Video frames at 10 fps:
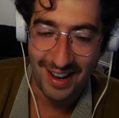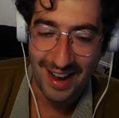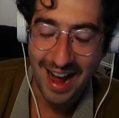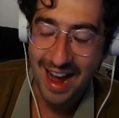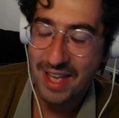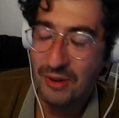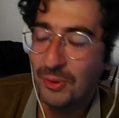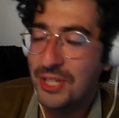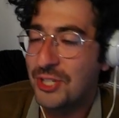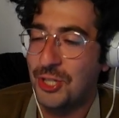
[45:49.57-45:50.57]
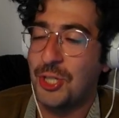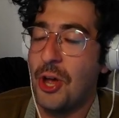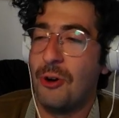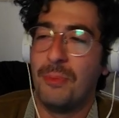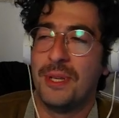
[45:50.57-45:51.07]
It was
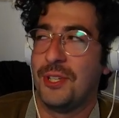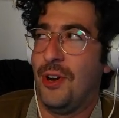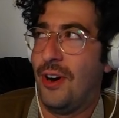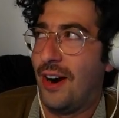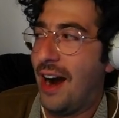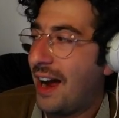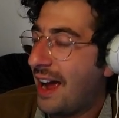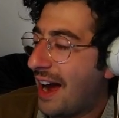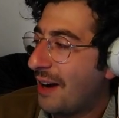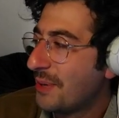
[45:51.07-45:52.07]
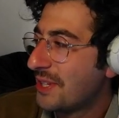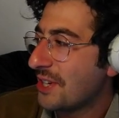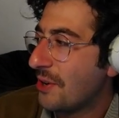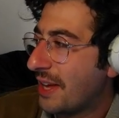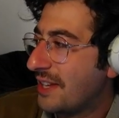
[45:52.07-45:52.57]
so bizarre. I was
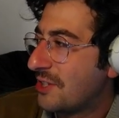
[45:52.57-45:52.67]
okay.